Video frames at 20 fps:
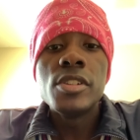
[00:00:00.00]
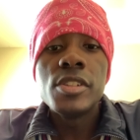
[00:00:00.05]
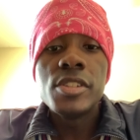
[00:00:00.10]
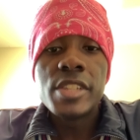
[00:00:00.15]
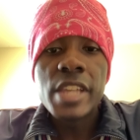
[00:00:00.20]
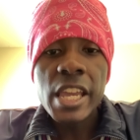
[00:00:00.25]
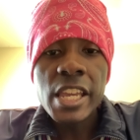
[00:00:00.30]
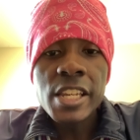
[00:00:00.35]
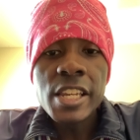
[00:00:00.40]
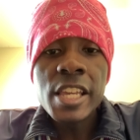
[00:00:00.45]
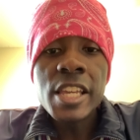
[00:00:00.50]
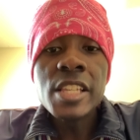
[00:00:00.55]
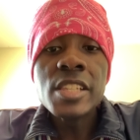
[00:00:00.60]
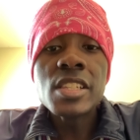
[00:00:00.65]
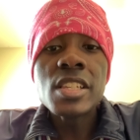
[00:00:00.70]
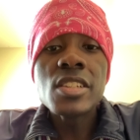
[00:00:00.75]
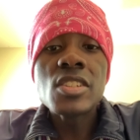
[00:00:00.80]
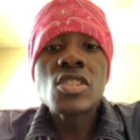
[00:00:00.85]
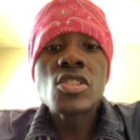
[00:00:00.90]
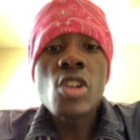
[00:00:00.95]
They need
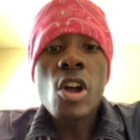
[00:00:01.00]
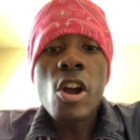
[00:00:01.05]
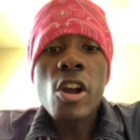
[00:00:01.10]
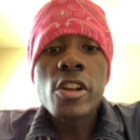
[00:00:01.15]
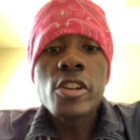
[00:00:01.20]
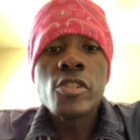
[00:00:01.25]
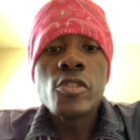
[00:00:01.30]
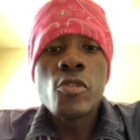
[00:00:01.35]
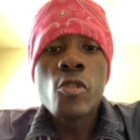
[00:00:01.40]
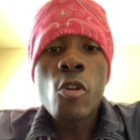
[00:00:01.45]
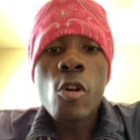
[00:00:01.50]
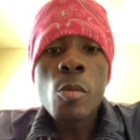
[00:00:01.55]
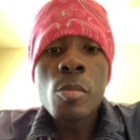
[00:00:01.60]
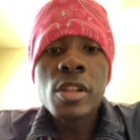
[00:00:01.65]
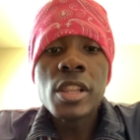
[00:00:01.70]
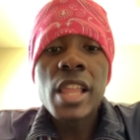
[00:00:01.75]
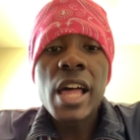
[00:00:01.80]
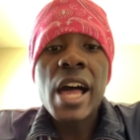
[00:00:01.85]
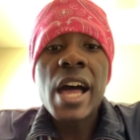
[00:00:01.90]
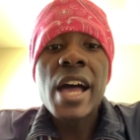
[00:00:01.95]
to start
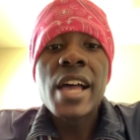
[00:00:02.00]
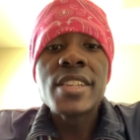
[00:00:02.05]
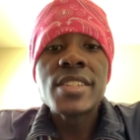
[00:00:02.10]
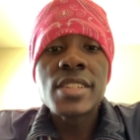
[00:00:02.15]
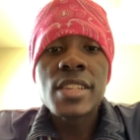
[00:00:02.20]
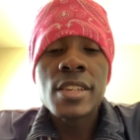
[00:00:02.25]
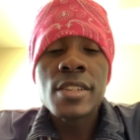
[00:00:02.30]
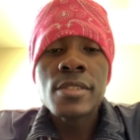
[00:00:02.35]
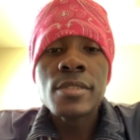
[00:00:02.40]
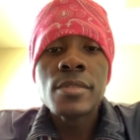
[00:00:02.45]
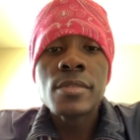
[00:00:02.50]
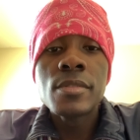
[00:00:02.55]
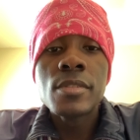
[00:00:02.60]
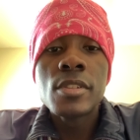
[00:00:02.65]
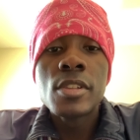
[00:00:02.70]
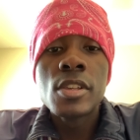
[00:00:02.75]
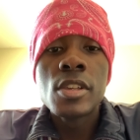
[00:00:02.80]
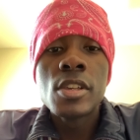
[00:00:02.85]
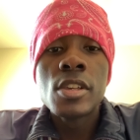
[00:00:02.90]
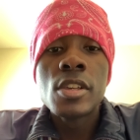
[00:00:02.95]
normalizing
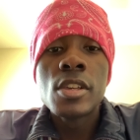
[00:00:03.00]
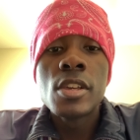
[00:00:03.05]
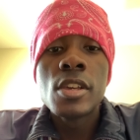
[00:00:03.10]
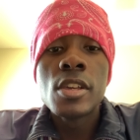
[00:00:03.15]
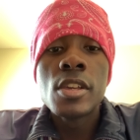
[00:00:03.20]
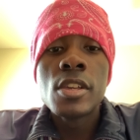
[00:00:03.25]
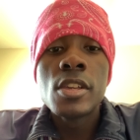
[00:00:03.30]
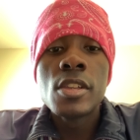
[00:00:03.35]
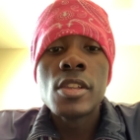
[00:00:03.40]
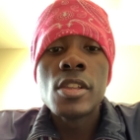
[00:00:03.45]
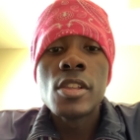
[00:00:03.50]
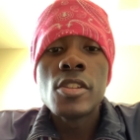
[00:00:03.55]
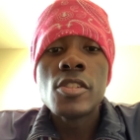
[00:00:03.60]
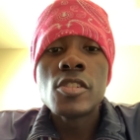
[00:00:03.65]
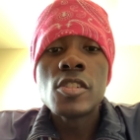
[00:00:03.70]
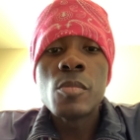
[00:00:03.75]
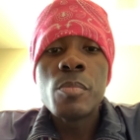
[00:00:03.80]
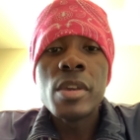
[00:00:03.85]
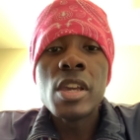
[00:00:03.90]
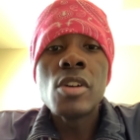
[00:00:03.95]

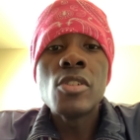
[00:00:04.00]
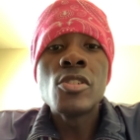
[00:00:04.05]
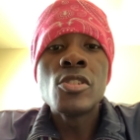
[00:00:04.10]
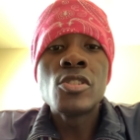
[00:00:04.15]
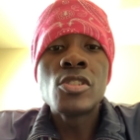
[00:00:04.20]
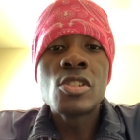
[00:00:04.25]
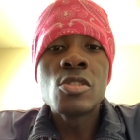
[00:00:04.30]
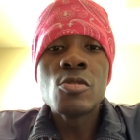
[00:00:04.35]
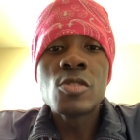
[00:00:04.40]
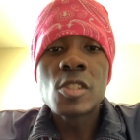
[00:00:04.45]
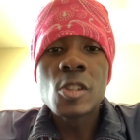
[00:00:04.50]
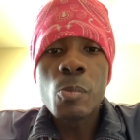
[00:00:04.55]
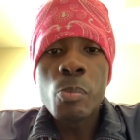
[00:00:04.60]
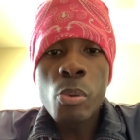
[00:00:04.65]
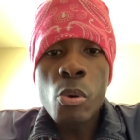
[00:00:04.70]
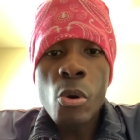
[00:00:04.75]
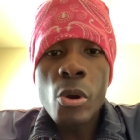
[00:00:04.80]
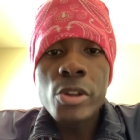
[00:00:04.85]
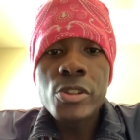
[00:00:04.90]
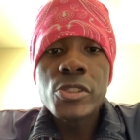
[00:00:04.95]
to be able to, to
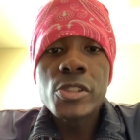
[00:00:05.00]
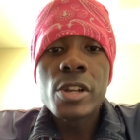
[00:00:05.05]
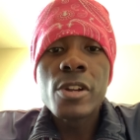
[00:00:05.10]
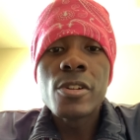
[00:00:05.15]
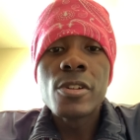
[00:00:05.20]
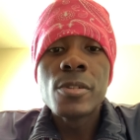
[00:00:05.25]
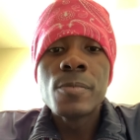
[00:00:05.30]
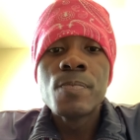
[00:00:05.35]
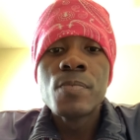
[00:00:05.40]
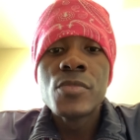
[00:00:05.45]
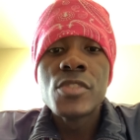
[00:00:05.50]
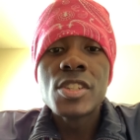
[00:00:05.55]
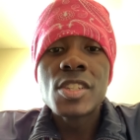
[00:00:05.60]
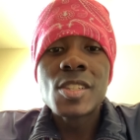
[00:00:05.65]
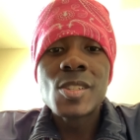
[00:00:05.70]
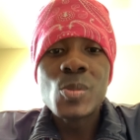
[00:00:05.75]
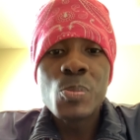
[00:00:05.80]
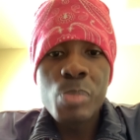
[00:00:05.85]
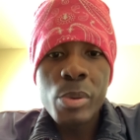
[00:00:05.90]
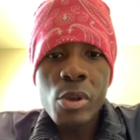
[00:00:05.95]
support their
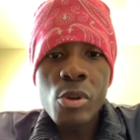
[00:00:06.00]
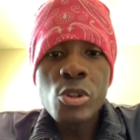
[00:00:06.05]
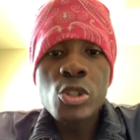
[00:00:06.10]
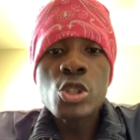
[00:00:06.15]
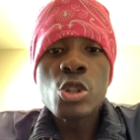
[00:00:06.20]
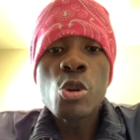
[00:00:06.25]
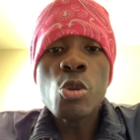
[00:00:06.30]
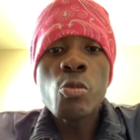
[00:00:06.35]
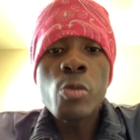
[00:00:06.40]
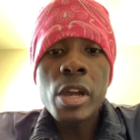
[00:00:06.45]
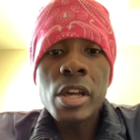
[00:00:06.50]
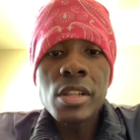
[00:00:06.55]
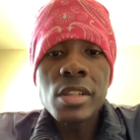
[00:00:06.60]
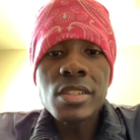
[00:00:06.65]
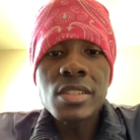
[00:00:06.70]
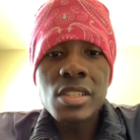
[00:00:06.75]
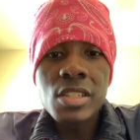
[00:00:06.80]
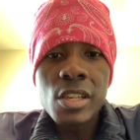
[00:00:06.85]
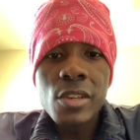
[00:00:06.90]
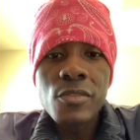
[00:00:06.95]
spiritual
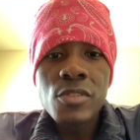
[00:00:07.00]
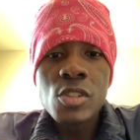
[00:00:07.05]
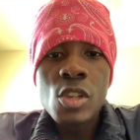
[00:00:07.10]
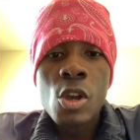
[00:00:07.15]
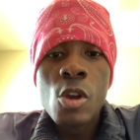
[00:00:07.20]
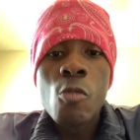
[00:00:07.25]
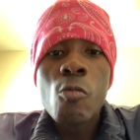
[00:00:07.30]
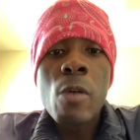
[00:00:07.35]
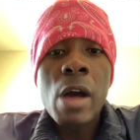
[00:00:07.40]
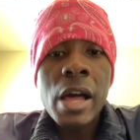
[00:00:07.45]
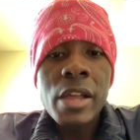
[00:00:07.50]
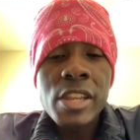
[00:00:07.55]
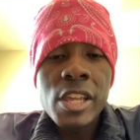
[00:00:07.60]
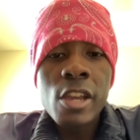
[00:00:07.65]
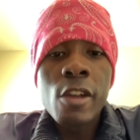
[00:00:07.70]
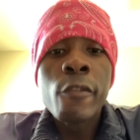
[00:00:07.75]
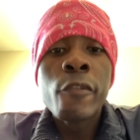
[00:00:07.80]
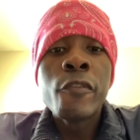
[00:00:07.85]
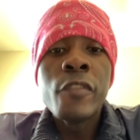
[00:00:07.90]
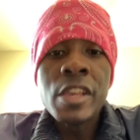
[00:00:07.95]
relatives while they
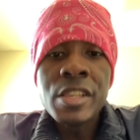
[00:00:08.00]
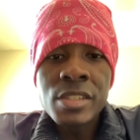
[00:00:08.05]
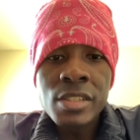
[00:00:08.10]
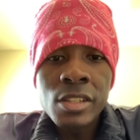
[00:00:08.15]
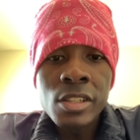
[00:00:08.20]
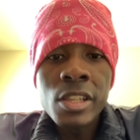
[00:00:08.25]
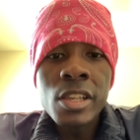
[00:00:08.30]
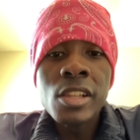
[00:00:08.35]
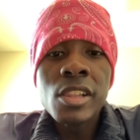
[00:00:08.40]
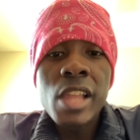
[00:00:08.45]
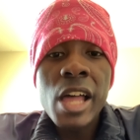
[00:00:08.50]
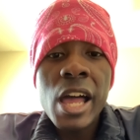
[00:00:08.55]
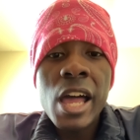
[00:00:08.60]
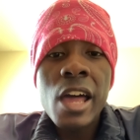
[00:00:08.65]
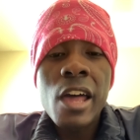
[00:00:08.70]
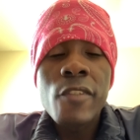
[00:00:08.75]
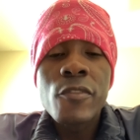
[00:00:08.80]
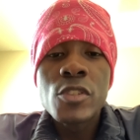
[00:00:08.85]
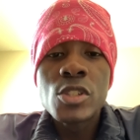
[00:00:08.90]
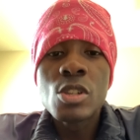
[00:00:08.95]
are physically alive.